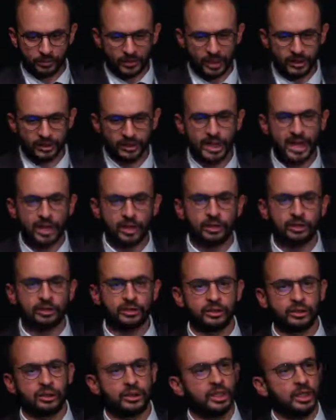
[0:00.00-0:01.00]

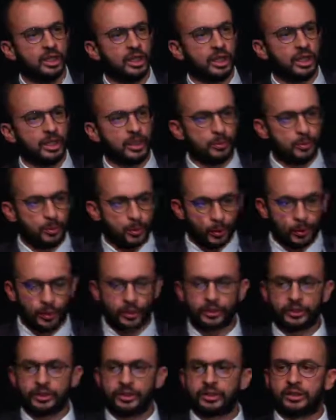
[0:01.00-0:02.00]
Second
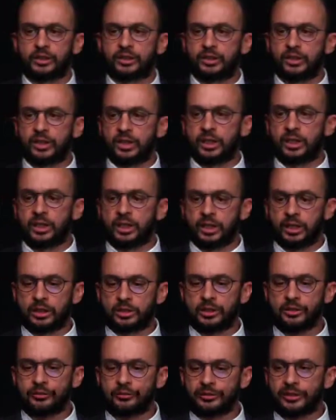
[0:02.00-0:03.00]
important
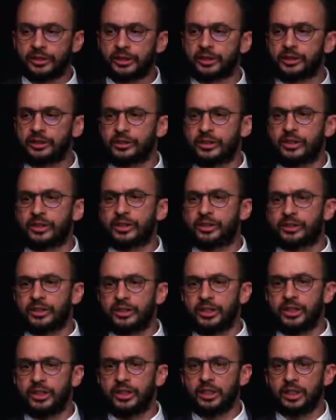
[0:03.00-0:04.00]
difference is
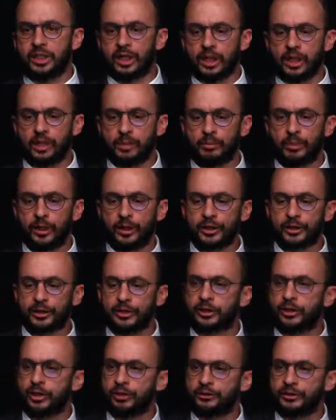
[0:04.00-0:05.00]
the
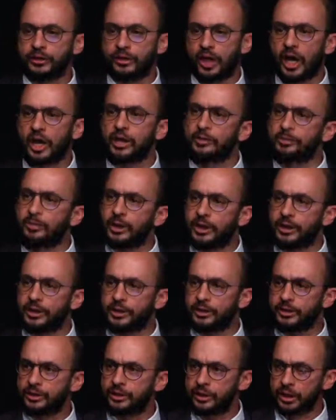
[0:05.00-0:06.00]
burden of the child
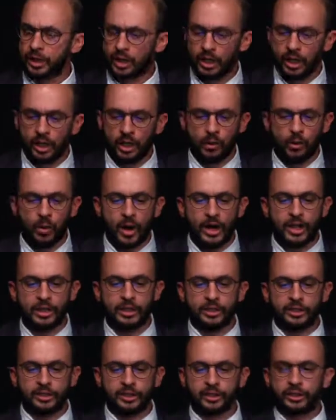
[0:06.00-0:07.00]
parent.
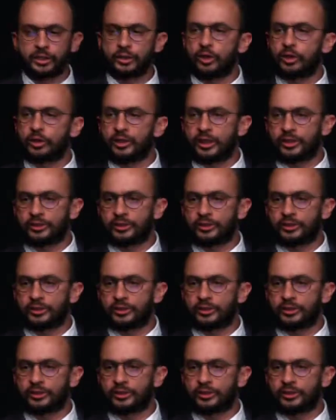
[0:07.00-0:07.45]
While in Estonia